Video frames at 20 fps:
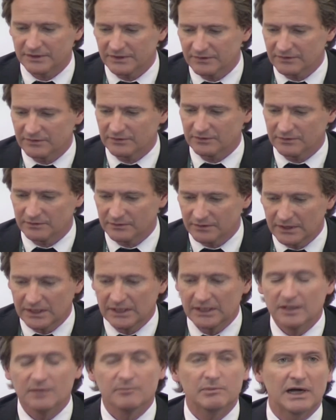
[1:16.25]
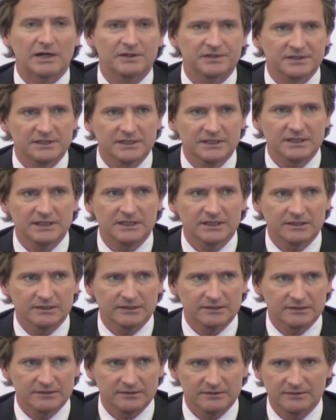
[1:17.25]
It's the party
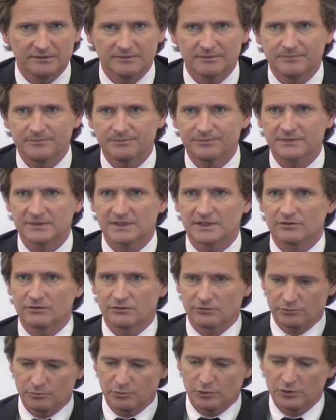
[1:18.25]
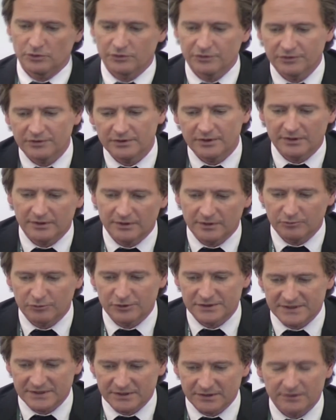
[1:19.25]
that supports
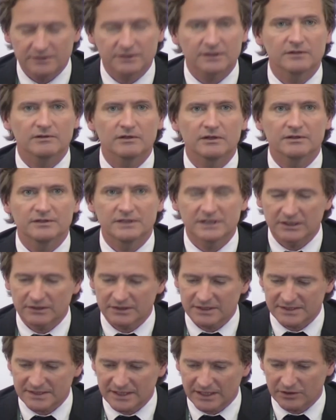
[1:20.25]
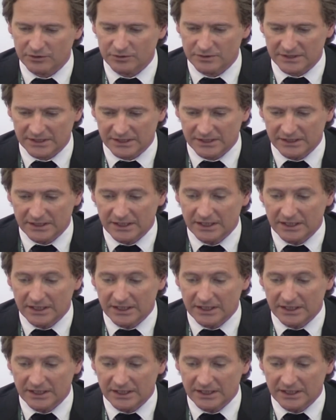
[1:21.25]
President Nicolas Sarkozy.